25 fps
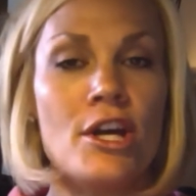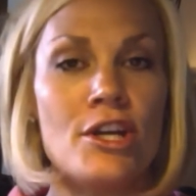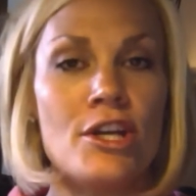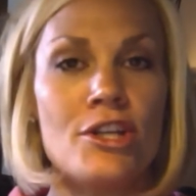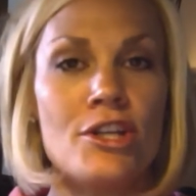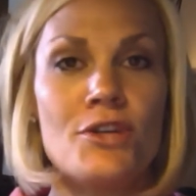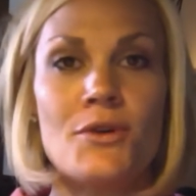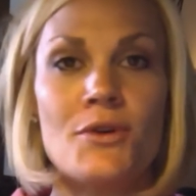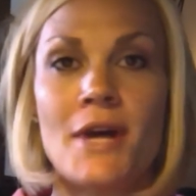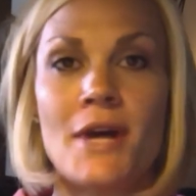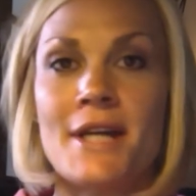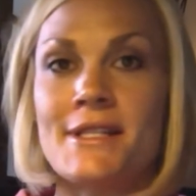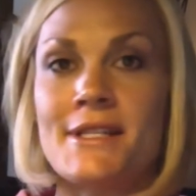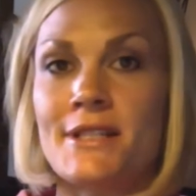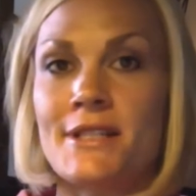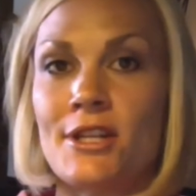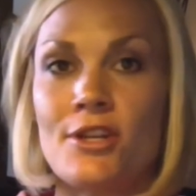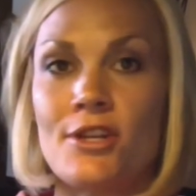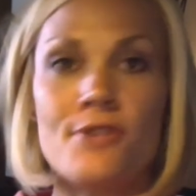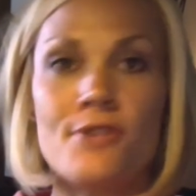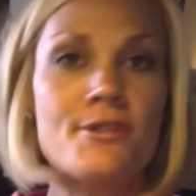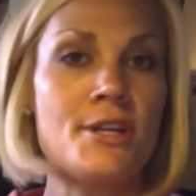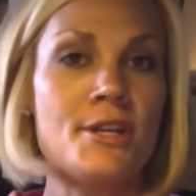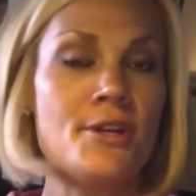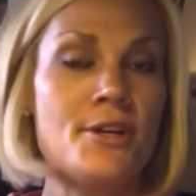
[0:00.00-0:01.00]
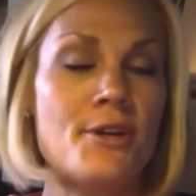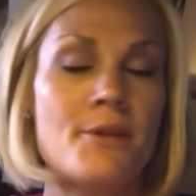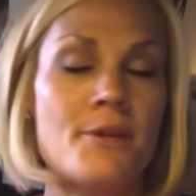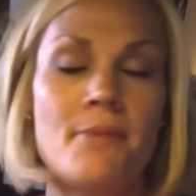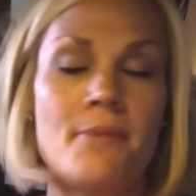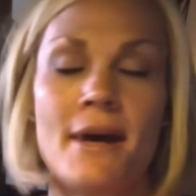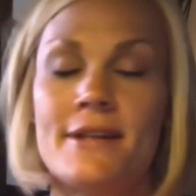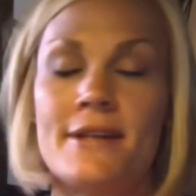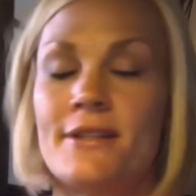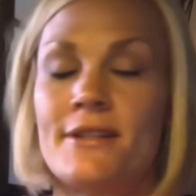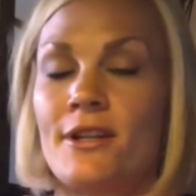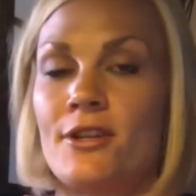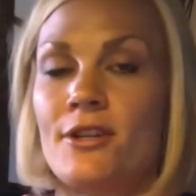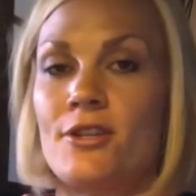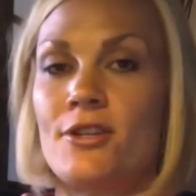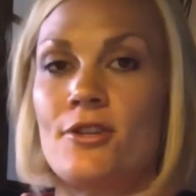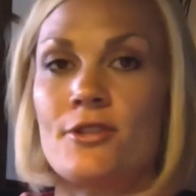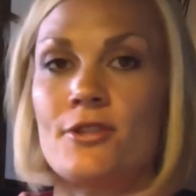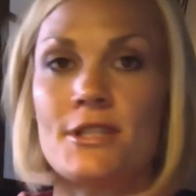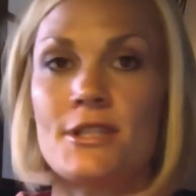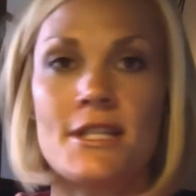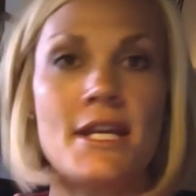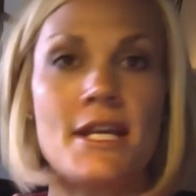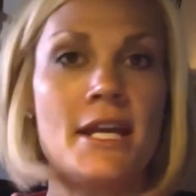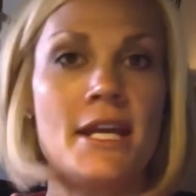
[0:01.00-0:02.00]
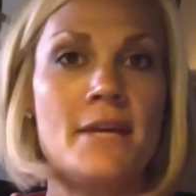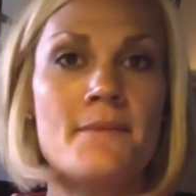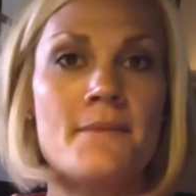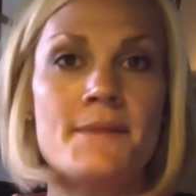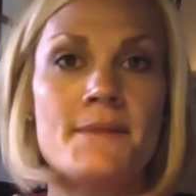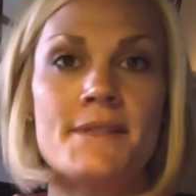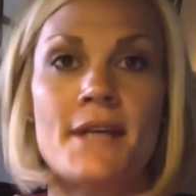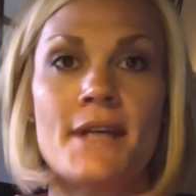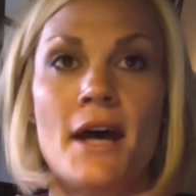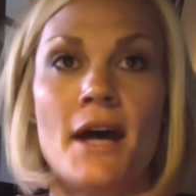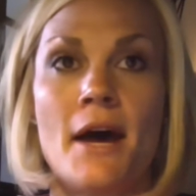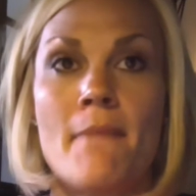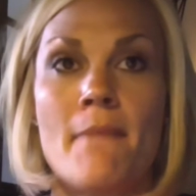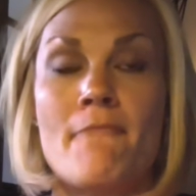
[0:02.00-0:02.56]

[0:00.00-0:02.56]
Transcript: You guys can use it. You can pass it on to your teams.